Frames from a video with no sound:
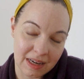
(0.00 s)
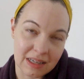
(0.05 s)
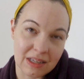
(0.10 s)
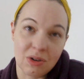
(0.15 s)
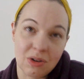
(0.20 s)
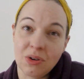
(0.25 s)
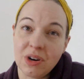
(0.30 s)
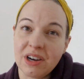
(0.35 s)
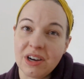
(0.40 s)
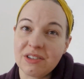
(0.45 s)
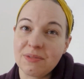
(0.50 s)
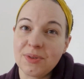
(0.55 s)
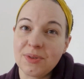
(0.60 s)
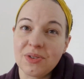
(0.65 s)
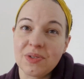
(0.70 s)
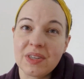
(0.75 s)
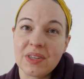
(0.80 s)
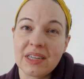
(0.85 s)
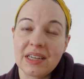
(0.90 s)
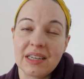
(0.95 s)
So
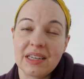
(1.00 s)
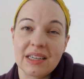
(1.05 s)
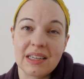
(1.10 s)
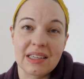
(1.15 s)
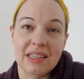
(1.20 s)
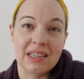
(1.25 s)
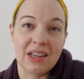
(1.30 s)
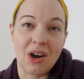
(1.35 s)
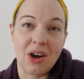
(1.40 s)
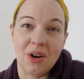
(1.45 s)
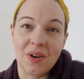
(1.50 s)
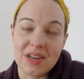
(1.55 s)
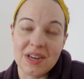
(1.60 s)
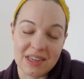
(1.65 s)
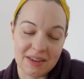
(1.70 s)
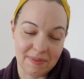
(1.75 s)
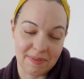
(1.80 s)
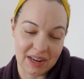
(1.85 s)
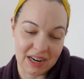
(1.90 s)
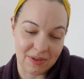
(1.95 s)
cosmos is always
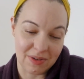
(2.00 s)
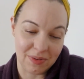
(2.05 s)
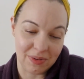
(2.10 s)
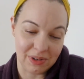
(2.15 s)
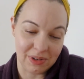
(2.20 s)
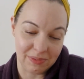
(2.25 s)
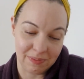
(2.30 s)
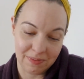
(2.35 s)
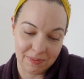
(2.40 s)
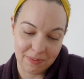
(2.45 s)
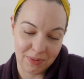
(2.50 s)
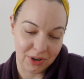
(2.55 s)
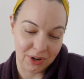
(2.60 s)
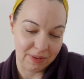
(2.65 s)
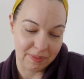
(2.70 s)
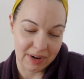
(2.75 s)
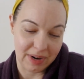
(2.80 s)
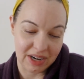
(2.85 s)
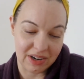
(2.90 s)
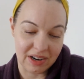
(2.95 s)
something I will put
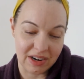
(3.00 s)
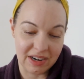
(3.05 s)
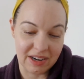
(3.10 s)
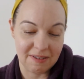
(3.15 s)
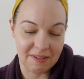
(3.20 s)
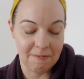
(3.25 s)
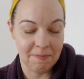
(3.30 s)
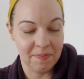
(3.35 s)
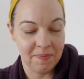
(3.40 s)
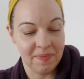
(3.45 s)
in my garden.